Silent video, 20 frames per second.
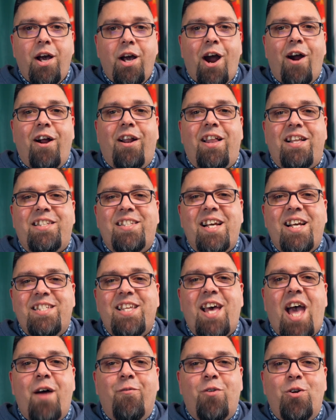All right, let's get
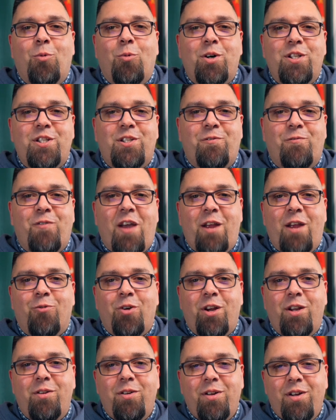to everyone's
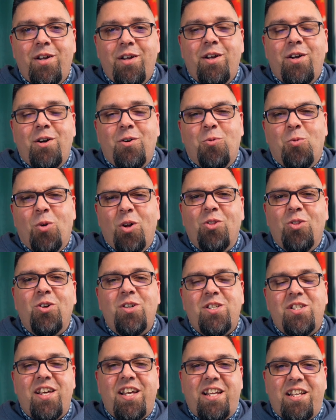favorite, what
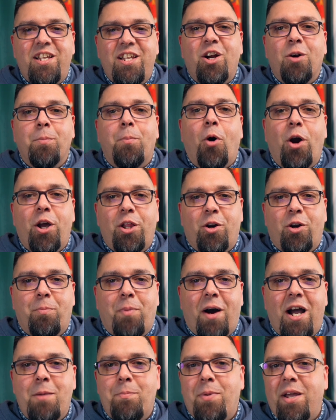looks like near boiler
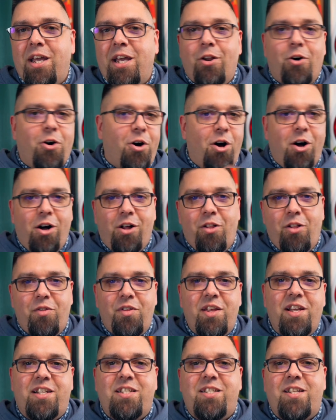piping and all
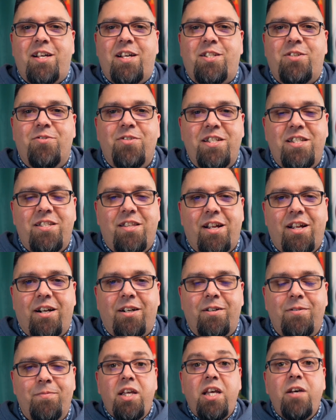the accessories
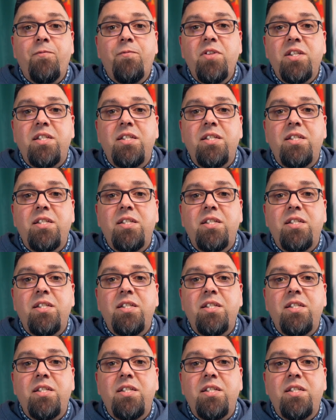there. If the